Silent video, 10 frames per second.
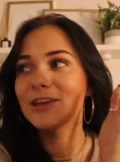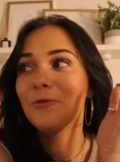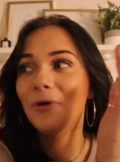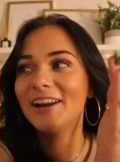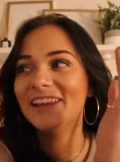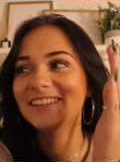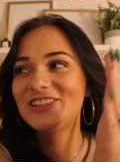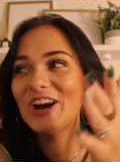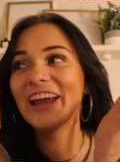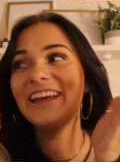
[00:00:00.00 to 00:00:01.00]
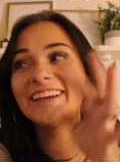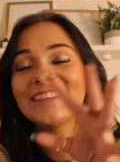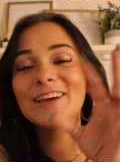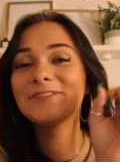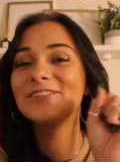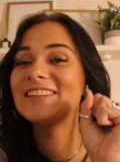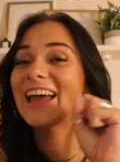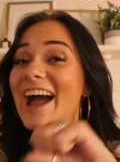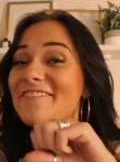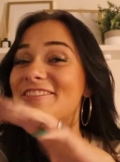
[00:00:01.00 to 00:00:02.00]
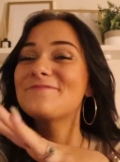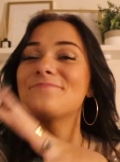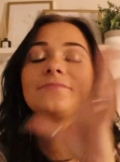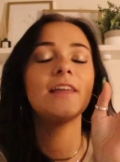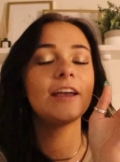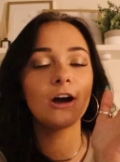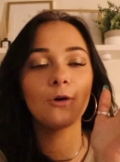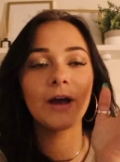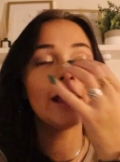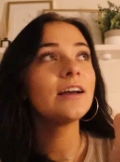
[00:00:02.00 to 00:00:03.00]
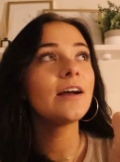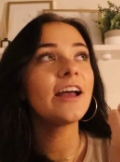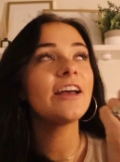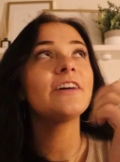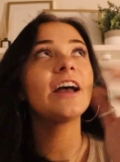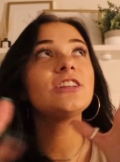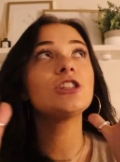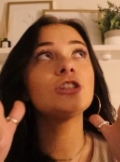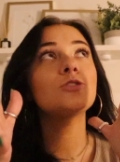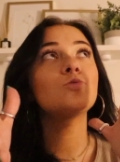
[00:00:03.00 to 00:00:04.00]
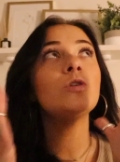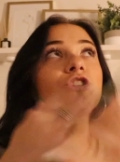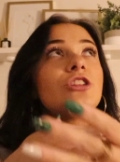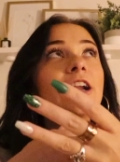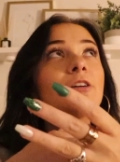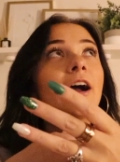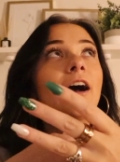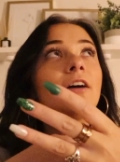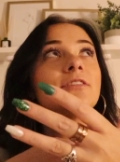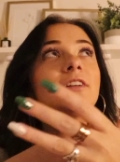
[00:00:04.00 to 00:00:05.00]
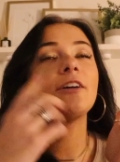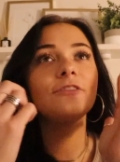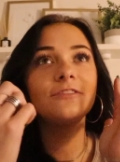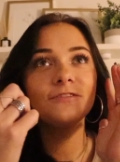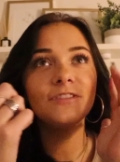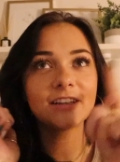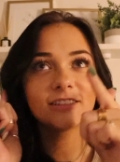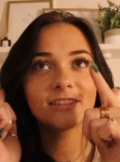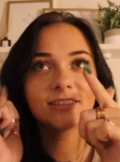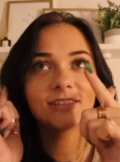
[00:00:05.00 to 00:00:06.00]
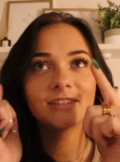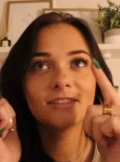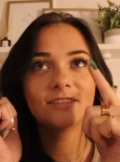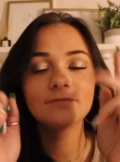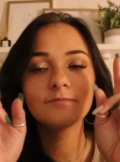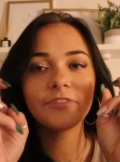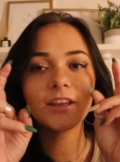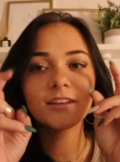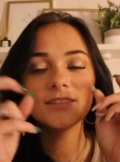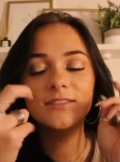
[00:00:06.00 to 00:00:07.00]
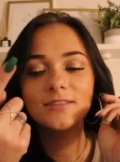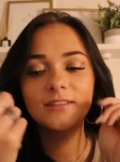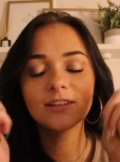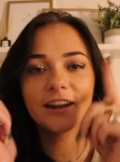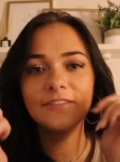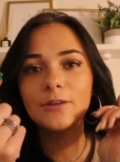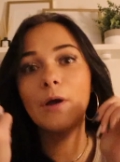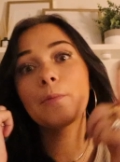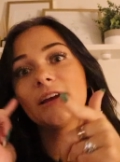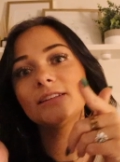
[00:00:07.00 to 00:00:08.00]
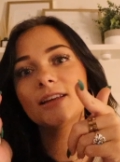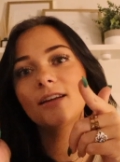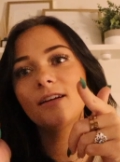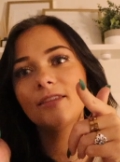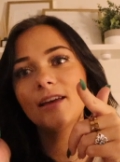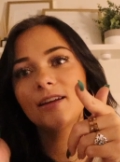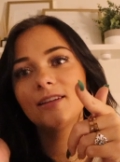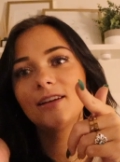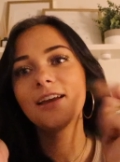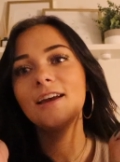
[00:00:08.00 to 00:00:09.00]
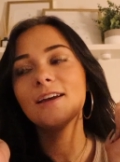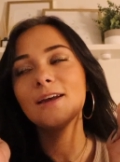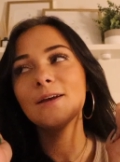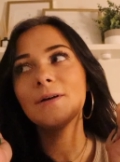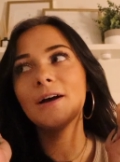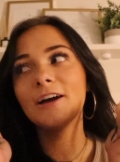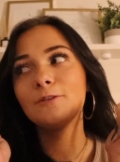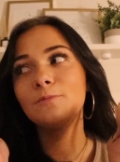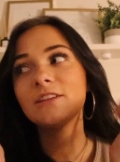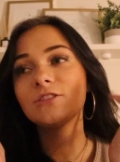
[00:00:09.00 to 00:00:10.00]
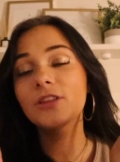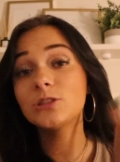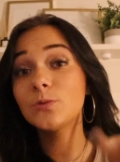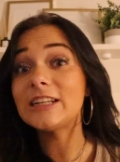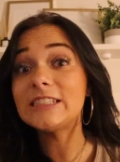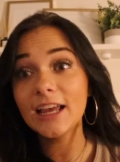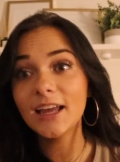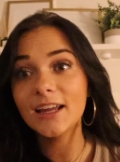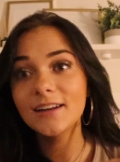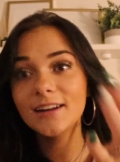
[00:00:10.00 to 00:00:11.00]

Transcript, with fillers: They want to try and get them and once they have them, they go away. If I switch that around, I'll fix, fix kind of like my mindset on that. Um, and so that's what I did.